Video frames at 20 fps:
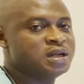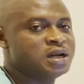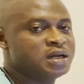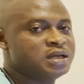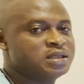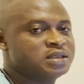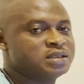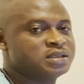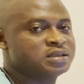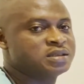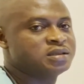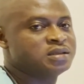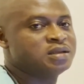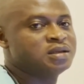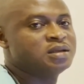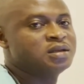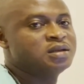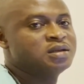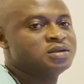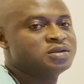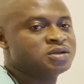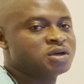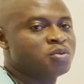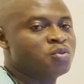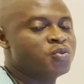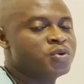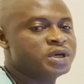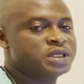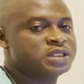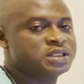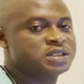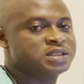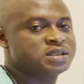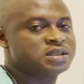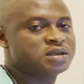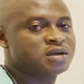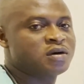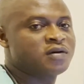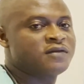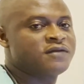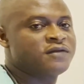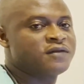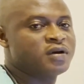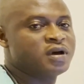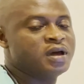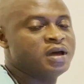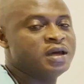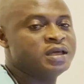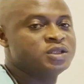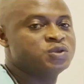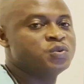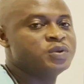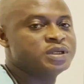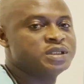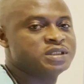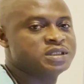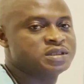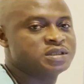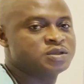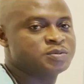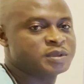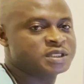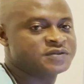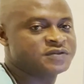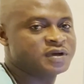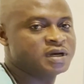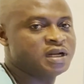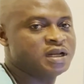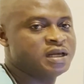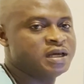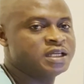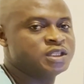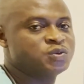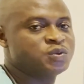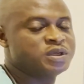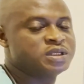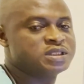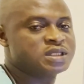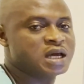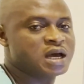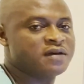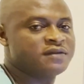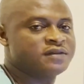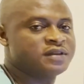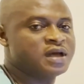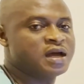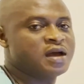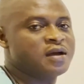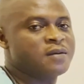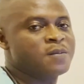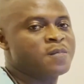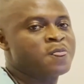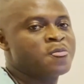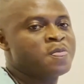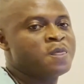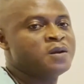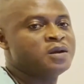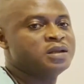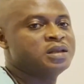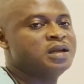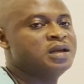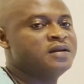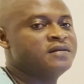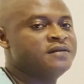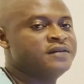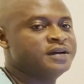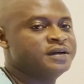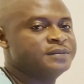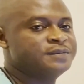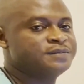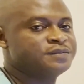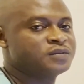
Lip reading: That is some weeks of 8 weeks, specifically 8 weeks after delivery.